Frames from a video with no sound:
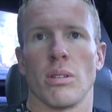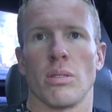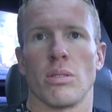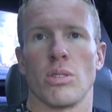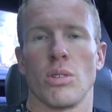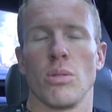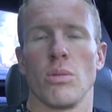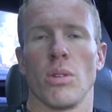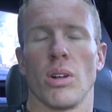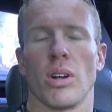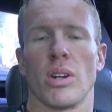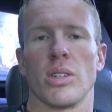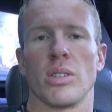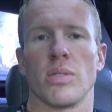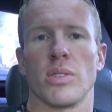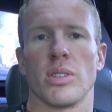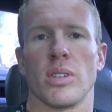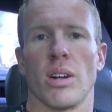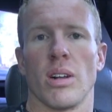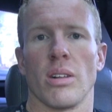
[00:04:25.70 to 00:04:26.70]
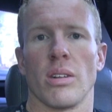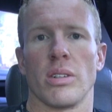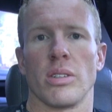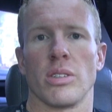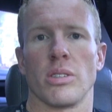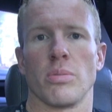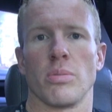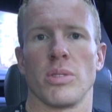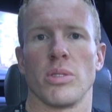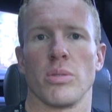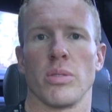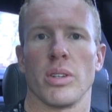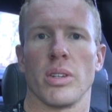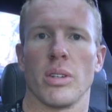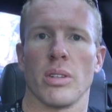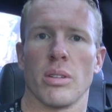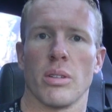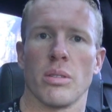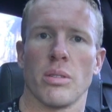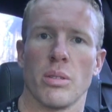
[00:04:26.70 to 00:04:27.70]
too large of a tolerance
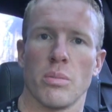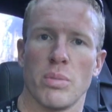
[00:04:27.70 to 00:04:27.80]
between the